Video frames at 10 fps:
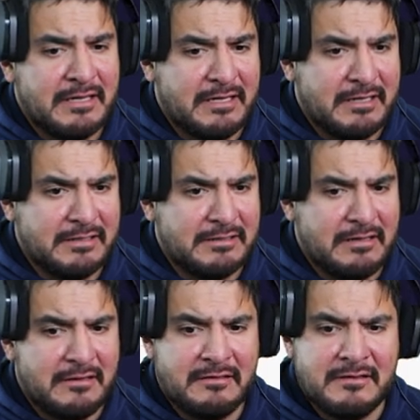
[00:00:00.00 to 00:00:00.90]
And
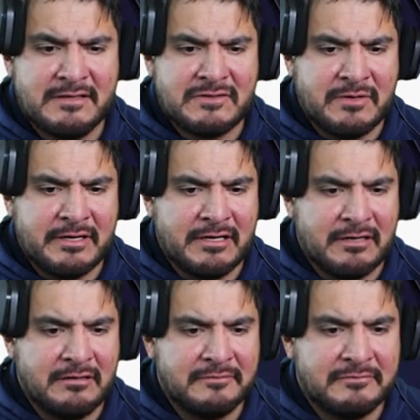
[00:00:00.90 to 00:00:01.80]
this right
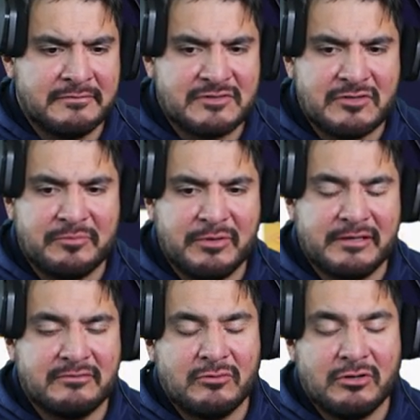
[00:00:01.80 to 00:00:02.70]
here,
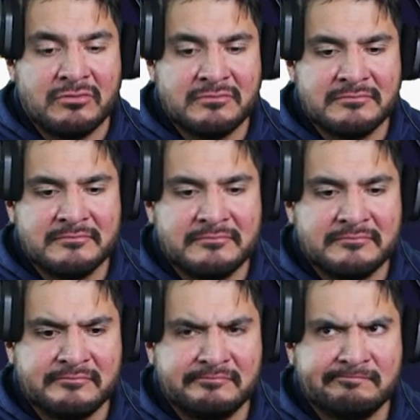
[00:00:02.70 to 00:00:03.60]
Starblade, Well,
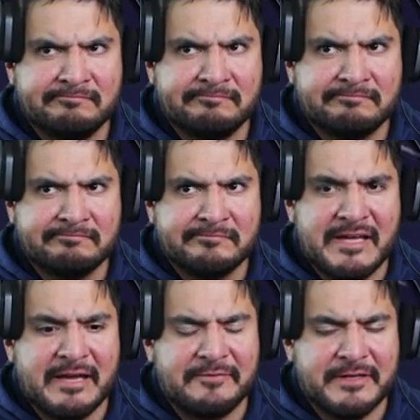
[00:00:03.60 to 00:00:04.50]

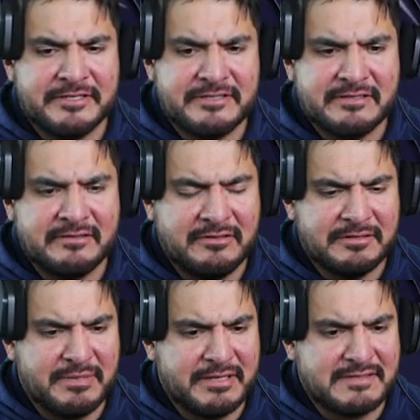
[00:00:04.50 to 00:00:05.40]
Yeah, it flinched.
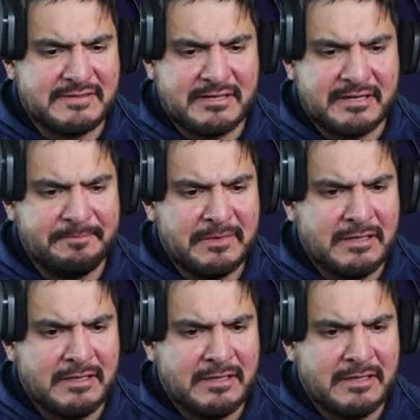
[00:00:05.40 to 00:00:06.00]
Holy buckets, okay.